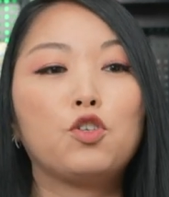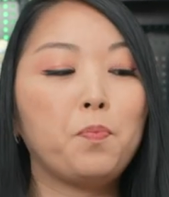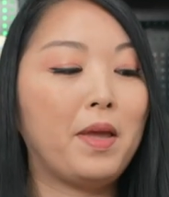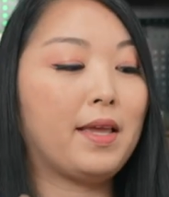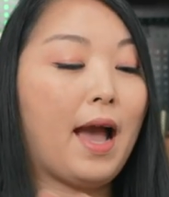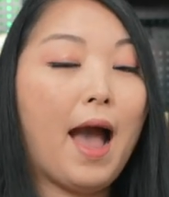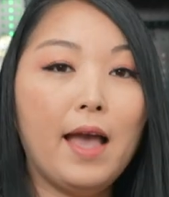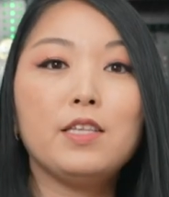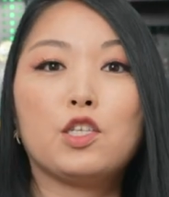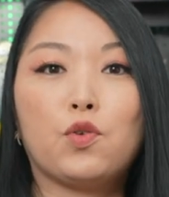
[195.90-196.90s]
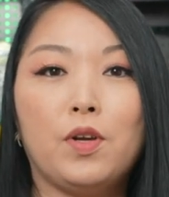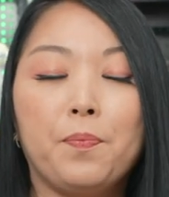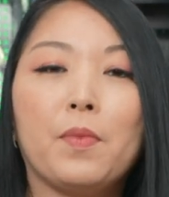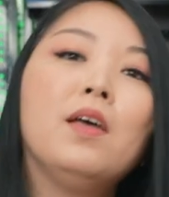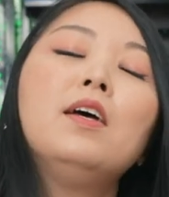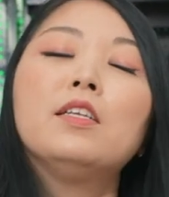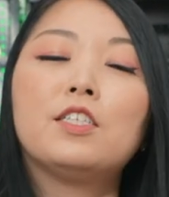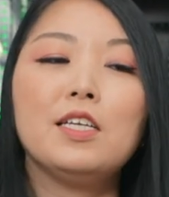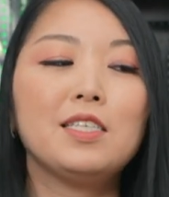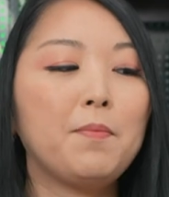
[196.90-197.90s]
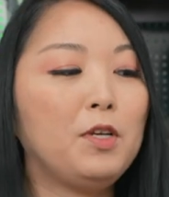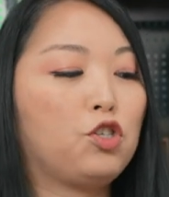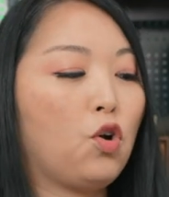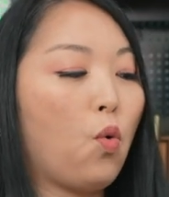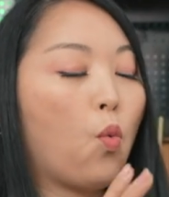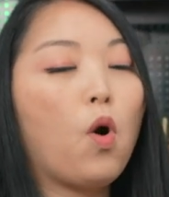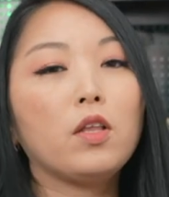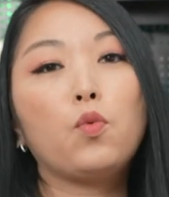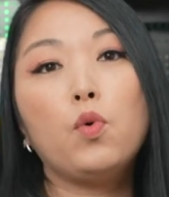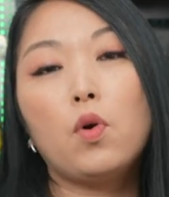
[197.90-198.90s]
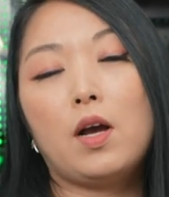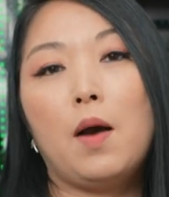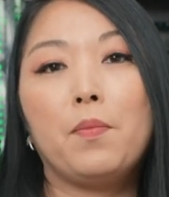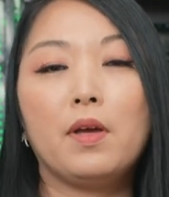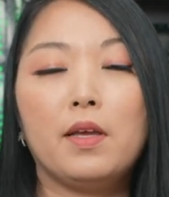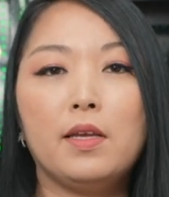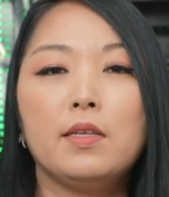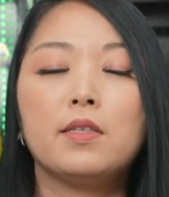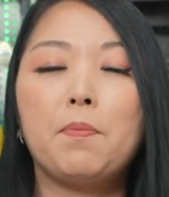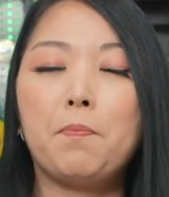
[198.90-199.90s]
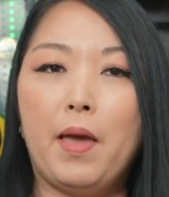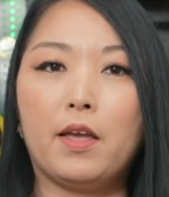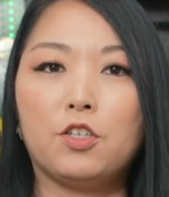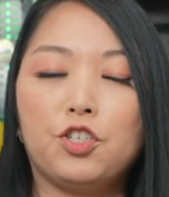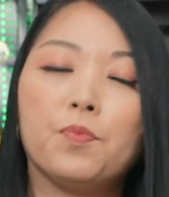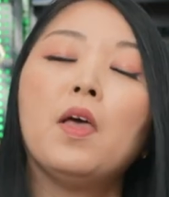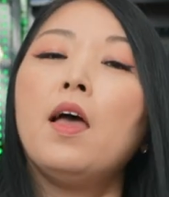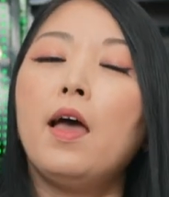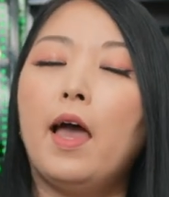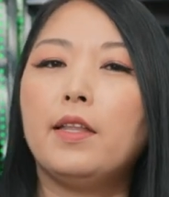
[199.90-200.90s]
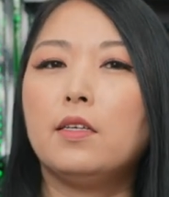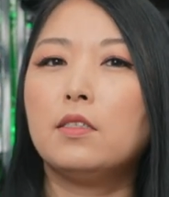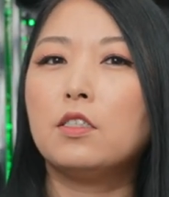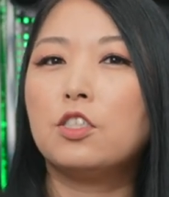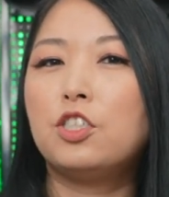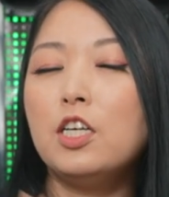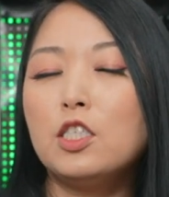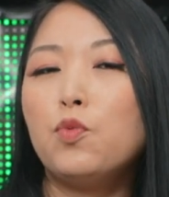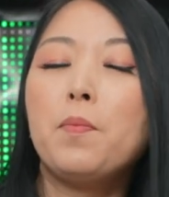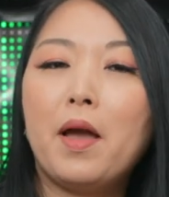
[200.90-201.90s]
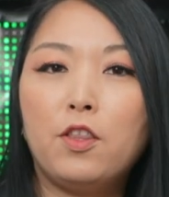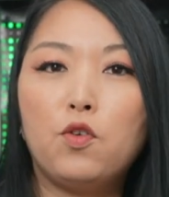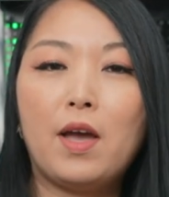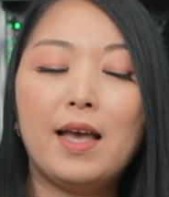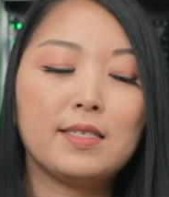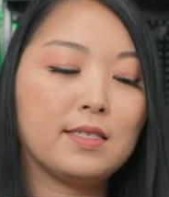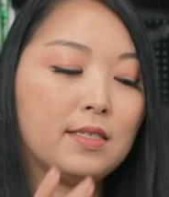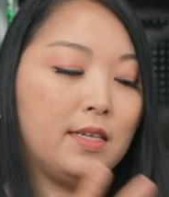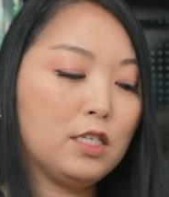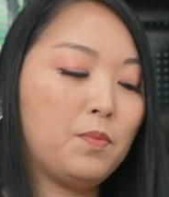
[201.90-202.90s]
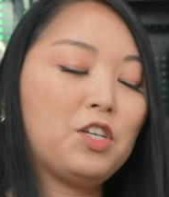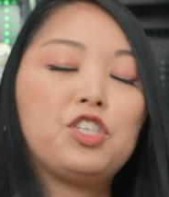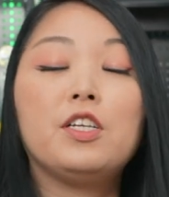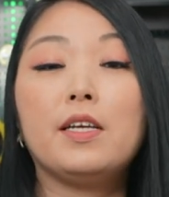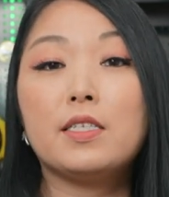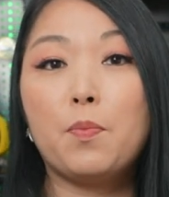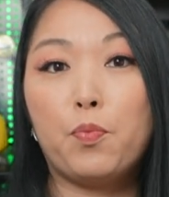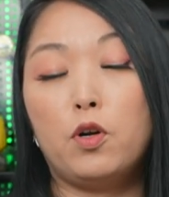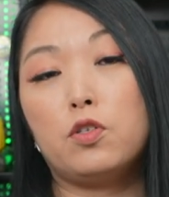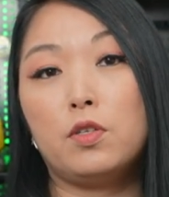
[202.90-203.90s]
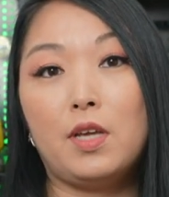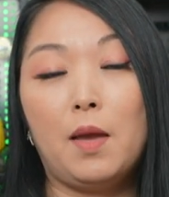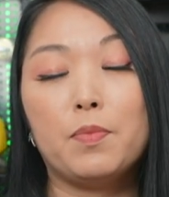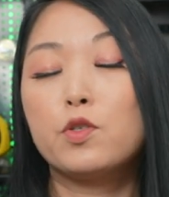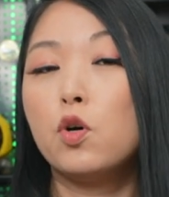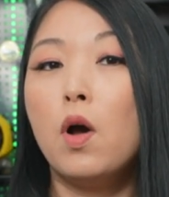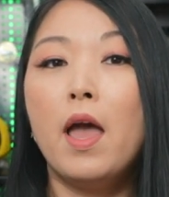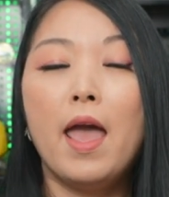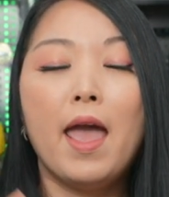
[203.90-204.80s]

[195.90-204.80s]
to make ice cream, just let me show what will come in the package. And just remind you guys, this machine is a prototype, so